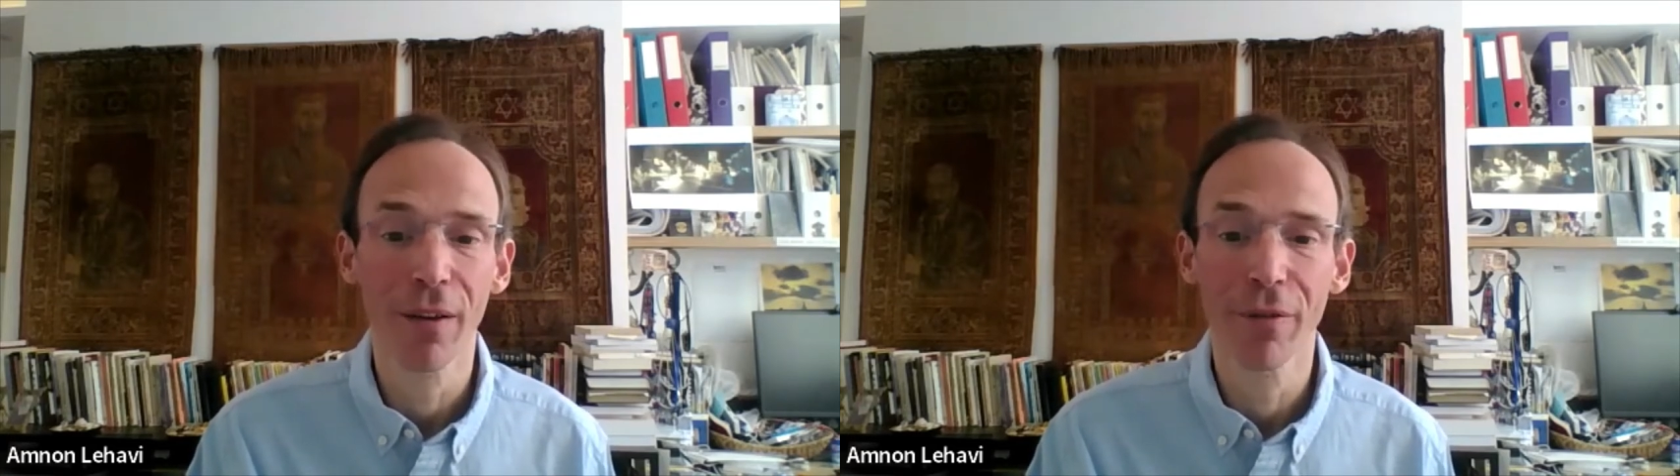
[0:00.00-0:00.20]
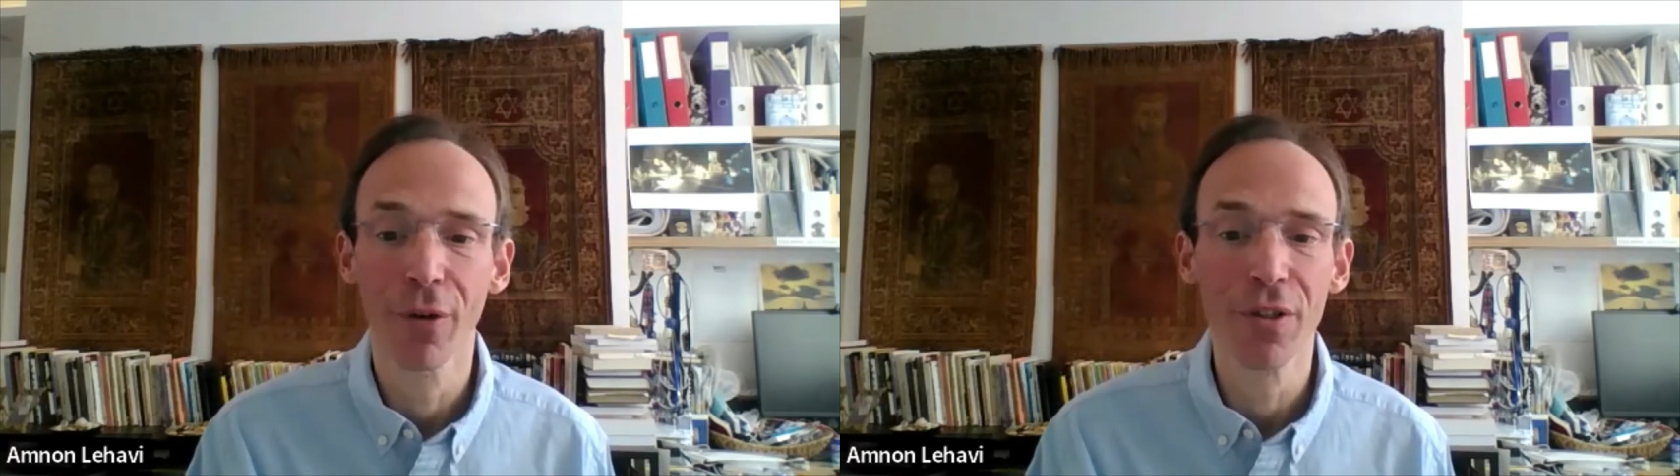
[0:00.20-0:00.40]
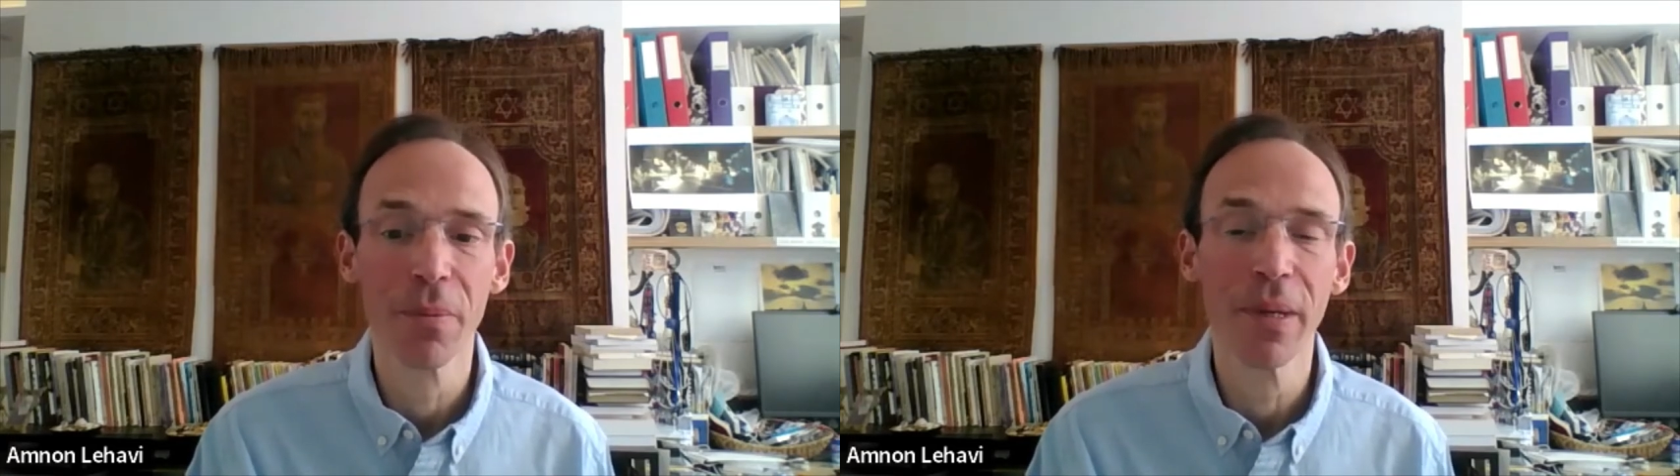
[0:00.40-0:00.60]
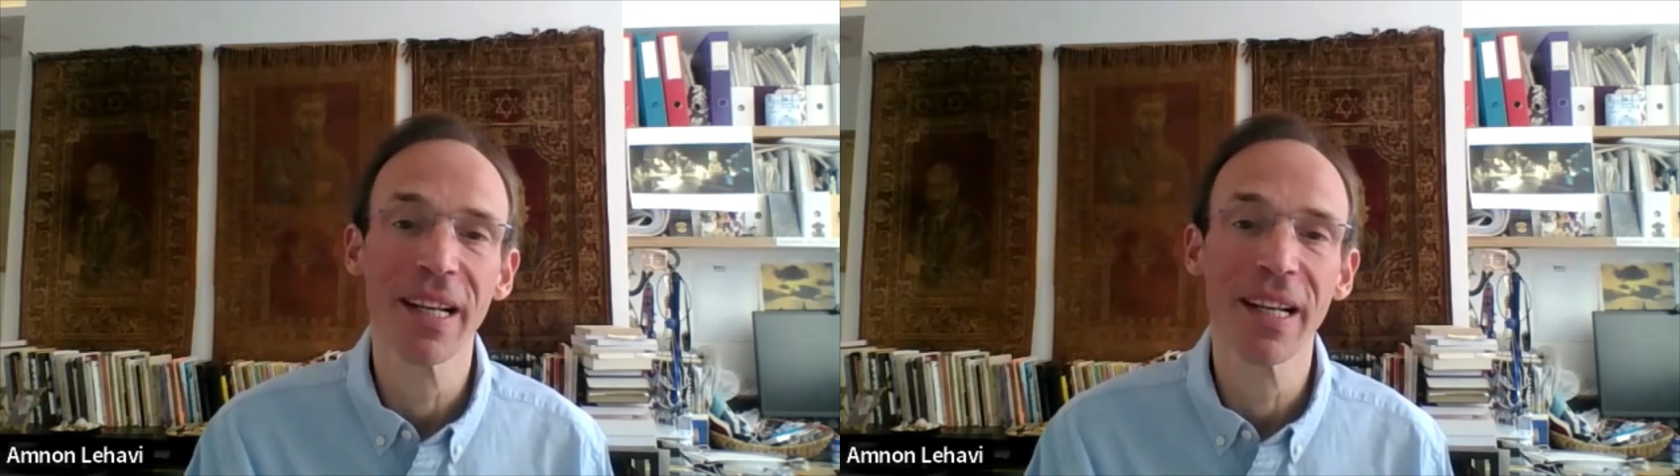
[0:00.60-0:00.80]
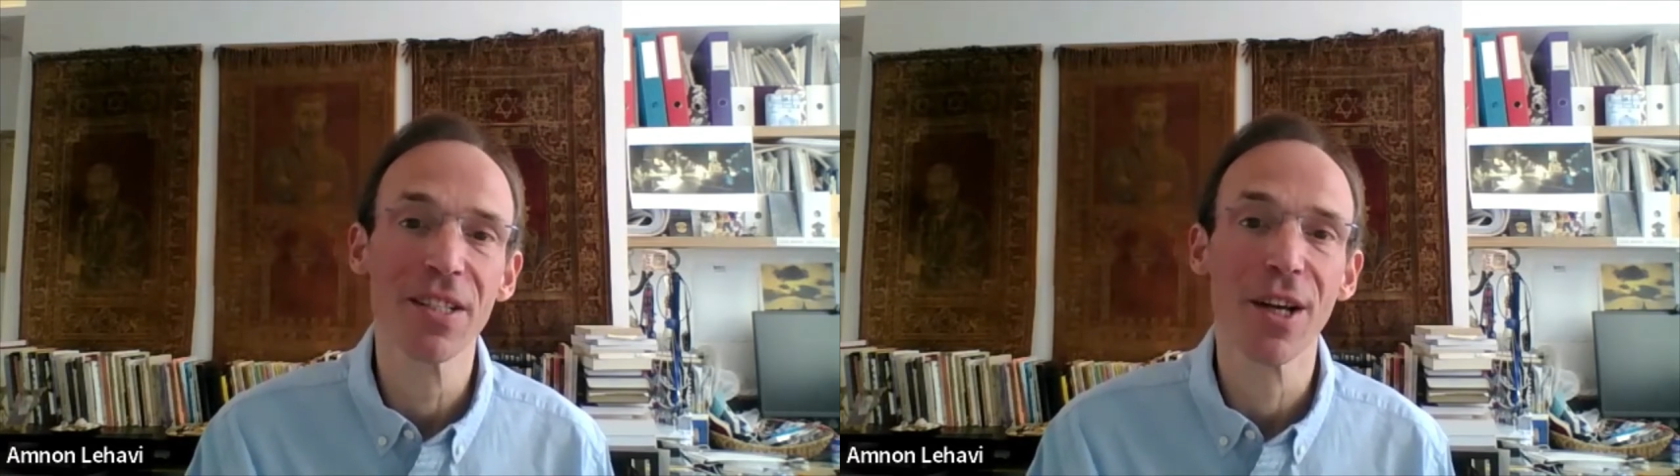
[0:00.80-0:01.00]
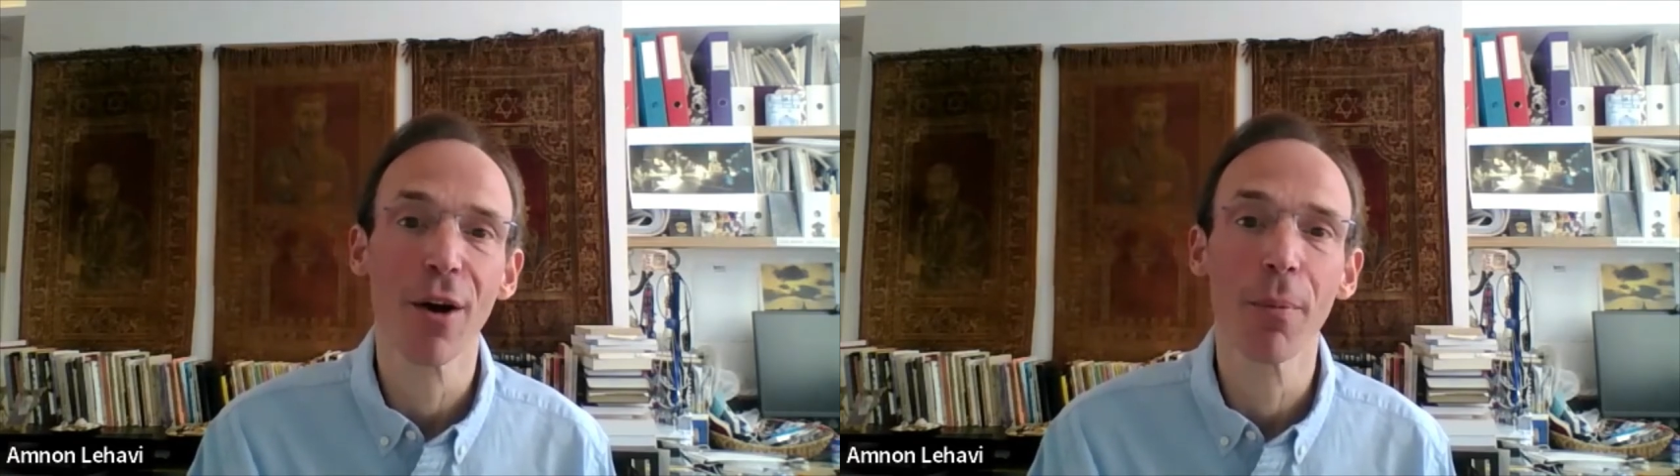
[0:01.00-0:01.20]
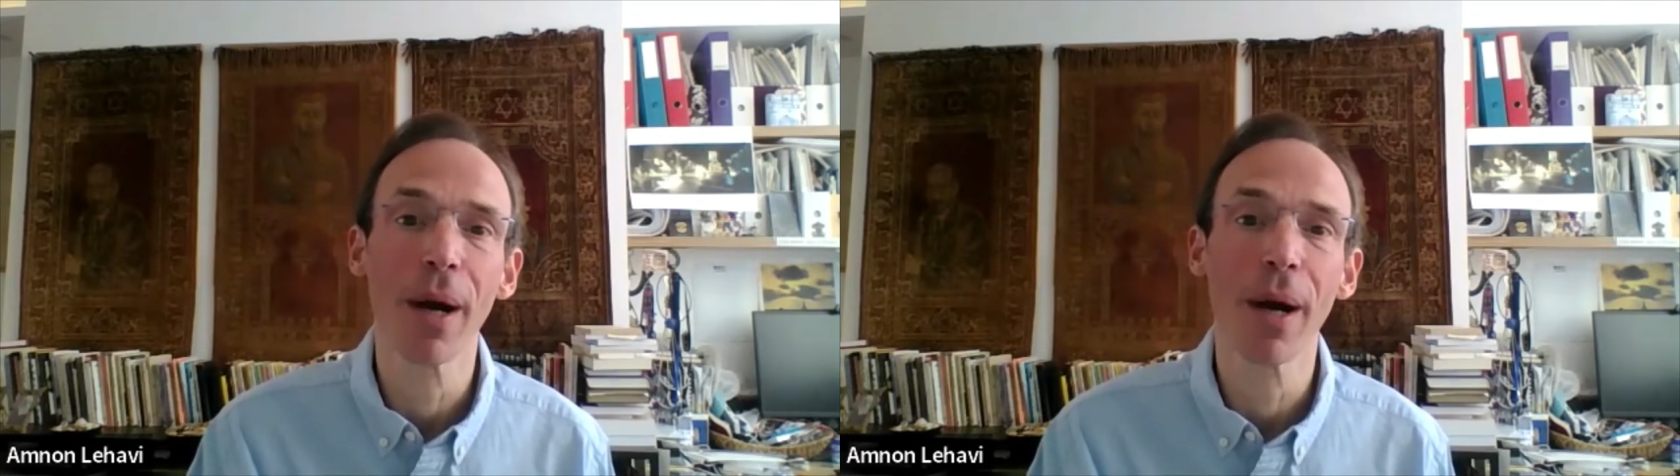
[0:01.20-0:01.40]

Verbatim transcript: our first meeting in Sao